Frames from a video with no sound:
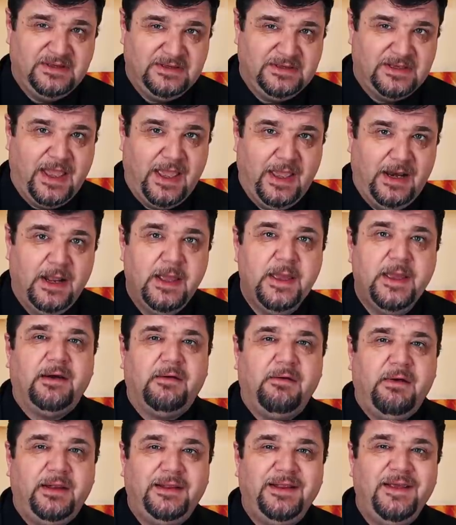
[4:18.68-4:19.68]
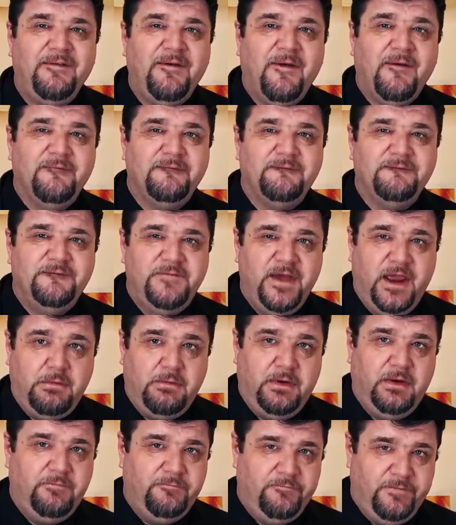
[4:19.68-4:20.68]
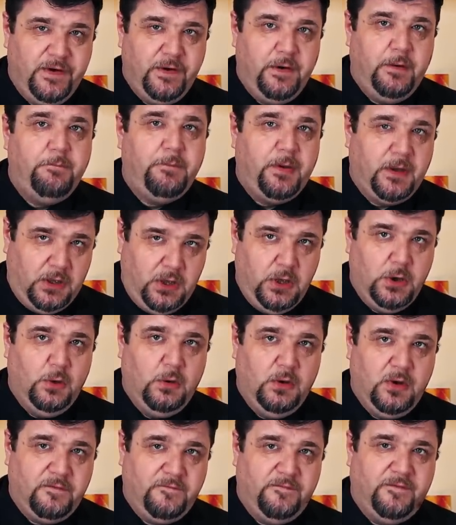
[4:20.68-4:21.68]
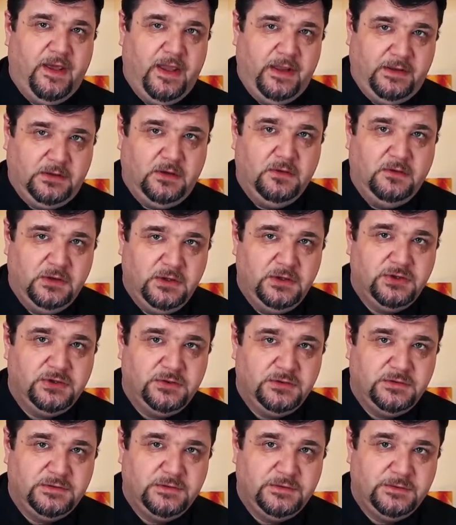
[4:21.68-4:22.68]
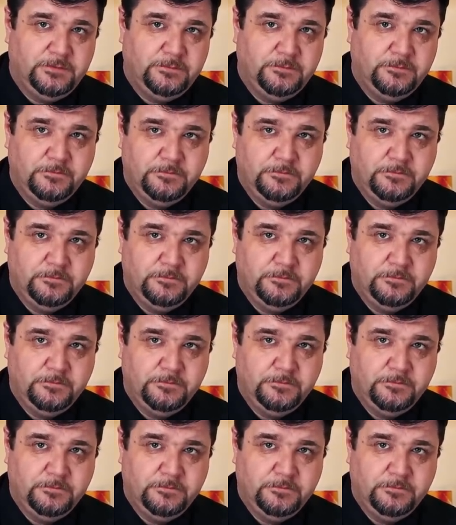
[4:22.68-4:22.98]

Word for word: missile, creating very, very peculiar flight conditions.